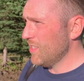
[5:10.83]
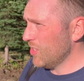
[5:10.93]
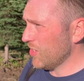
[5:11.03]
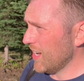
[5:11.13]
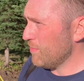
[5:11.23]

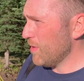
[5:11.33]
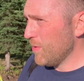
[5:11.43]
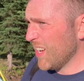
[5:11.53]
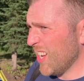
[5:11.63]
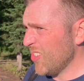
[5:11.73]
looking at
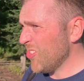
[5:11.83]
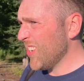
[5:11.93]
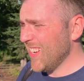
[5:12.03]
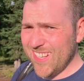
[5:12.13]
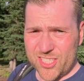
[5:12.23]
maybe
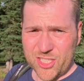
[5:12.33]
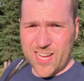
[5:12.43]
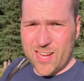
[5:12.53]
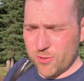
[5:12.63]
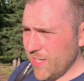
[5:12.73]
100-ish
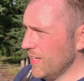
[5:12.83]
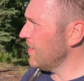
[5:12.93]
out.